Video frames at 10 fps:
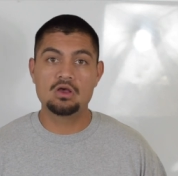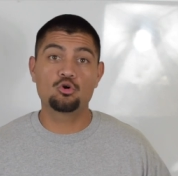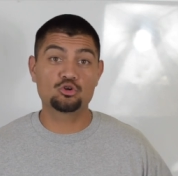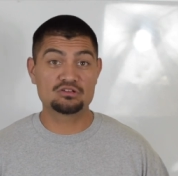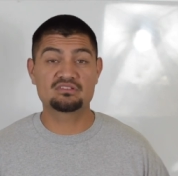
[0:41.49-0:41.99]

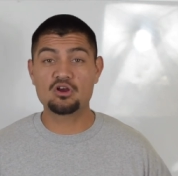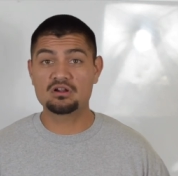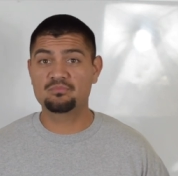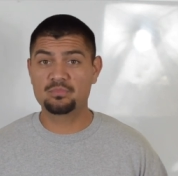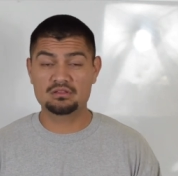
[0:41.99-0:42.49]
or to
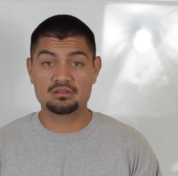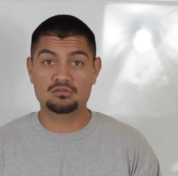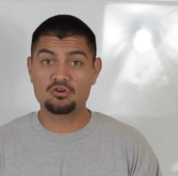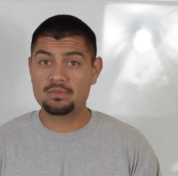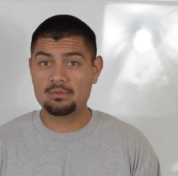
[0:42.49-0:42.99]
start a business,
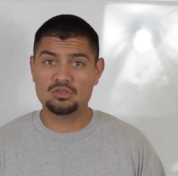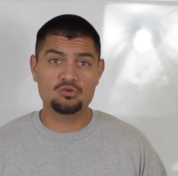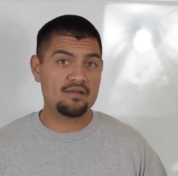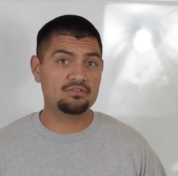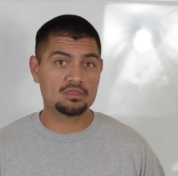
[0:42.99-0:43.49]
or maybe you haven't